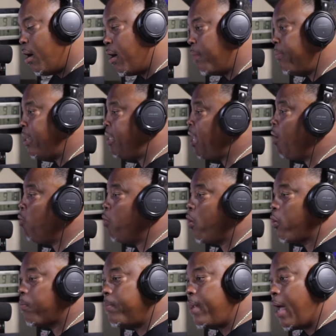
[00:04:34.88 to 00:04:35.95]
Oh, I mean, they
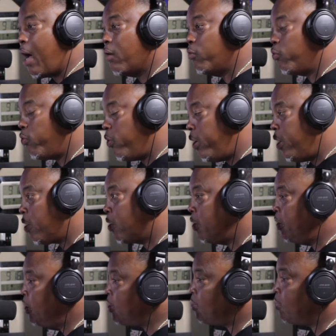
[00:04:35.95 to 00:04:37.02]
worked me out real
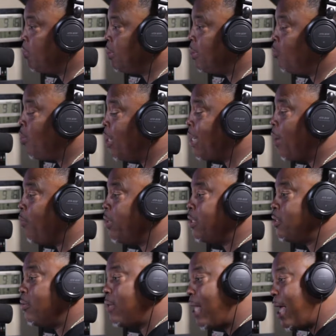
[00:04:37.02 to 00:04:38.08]
good. This one, the one I
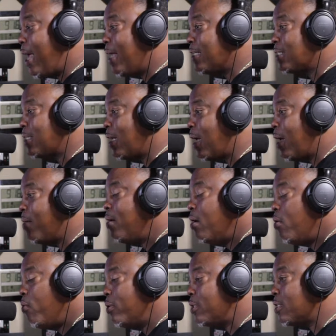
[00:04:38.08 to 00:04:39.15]
went to last time
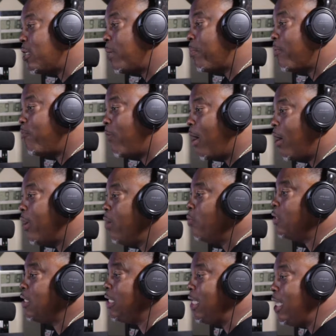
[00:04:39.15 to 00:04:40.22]
with the slip and fall,
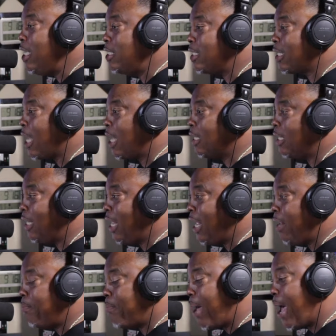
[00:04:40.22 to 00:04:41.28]
it was easy, kind of
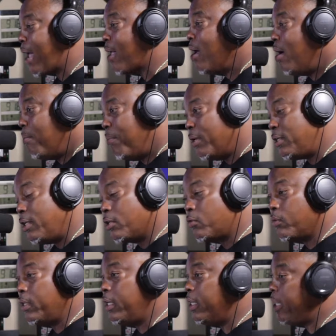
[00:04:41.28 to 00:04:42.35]
laid back. But
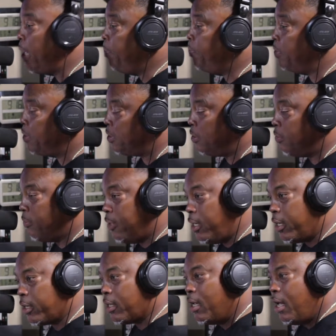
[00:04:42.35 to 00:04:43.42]
this one here, they put you to
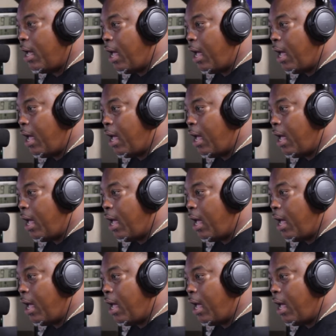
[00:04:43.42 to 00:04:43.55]
work.